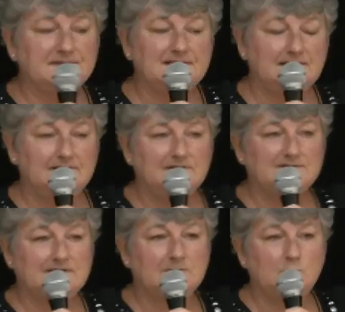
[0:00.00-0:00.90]
see that
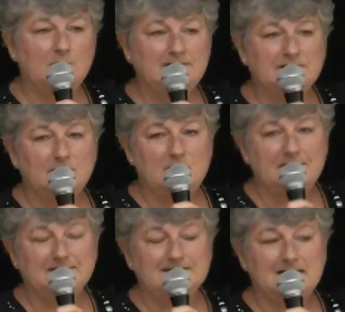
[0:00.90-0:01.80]
there's a little window
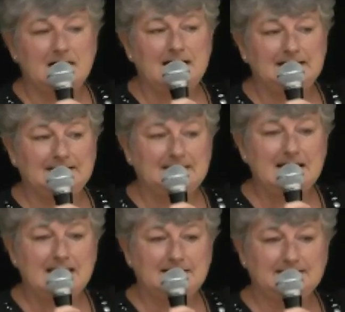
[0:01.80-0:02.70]
on the side and it
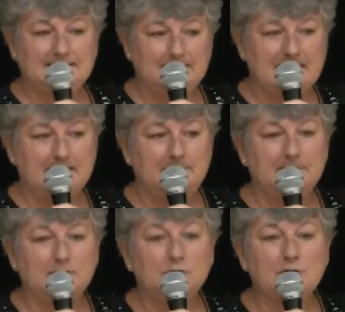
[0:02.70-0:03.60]
has the amount of
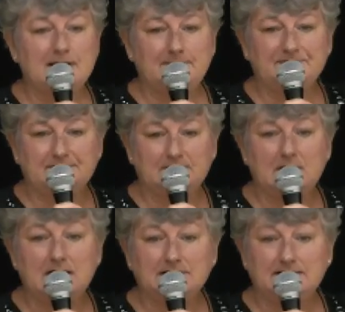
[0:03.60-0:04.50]
milligrams that are
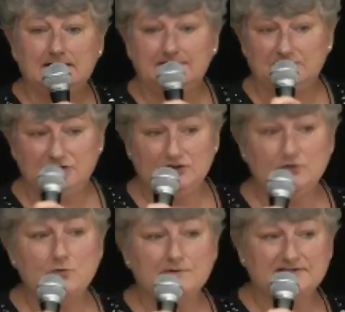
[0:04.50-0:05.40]
locked in that should
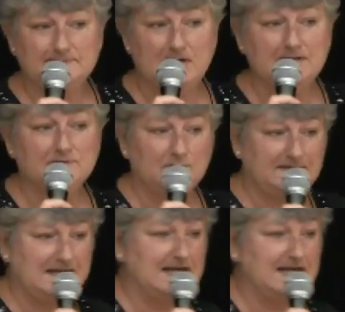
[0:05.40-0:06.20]
correspond to what the